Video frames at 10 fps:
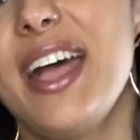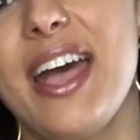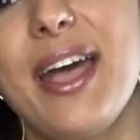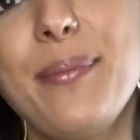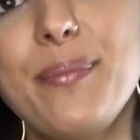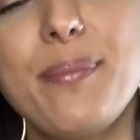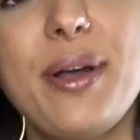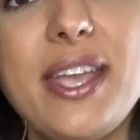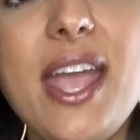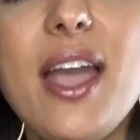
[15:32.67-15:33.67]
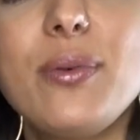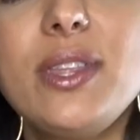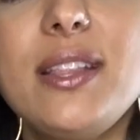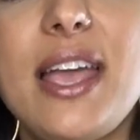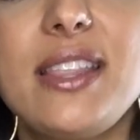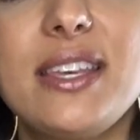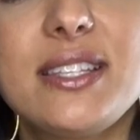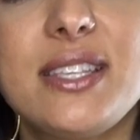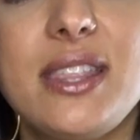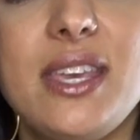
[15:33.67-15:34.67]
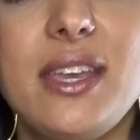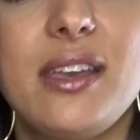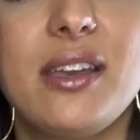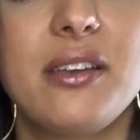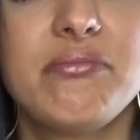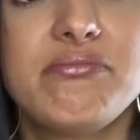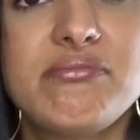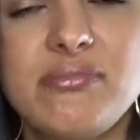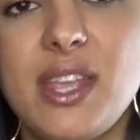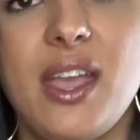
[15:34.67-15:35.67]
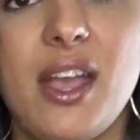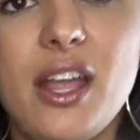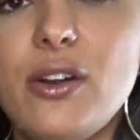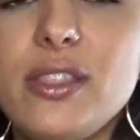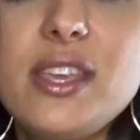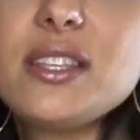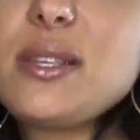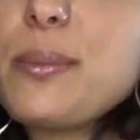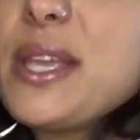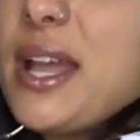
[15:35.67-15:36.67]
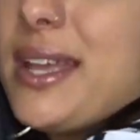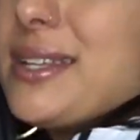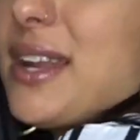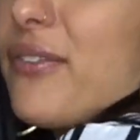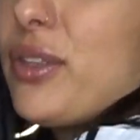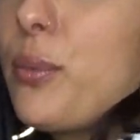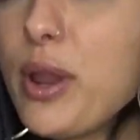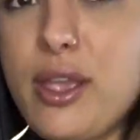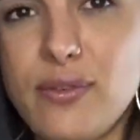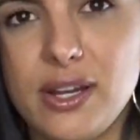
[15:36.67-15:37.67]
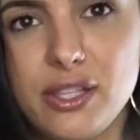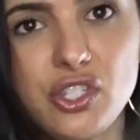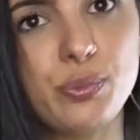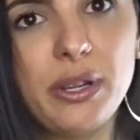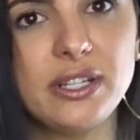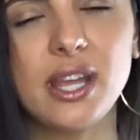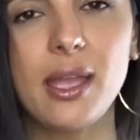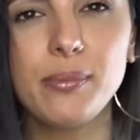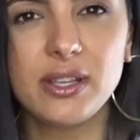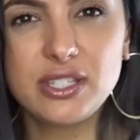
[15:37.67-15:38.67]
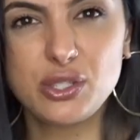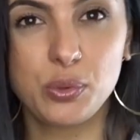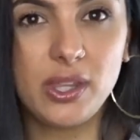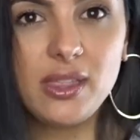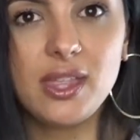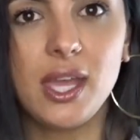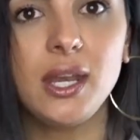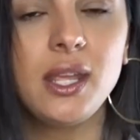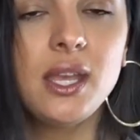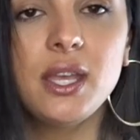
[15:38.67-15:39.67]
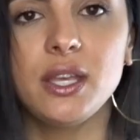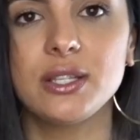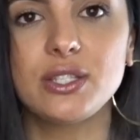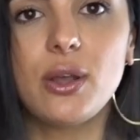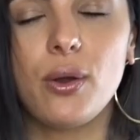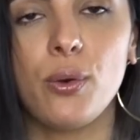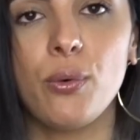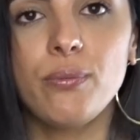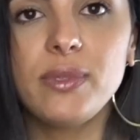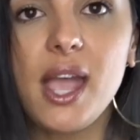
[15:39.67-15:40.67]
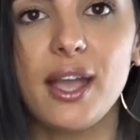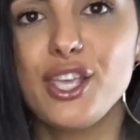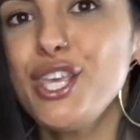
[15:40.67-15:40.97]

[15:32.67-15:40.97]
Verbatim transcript: Um, but yeah, I really like this. I think... I don't know, I think it's something I could definitely wear even in the springtime because it's really thin. So yeah,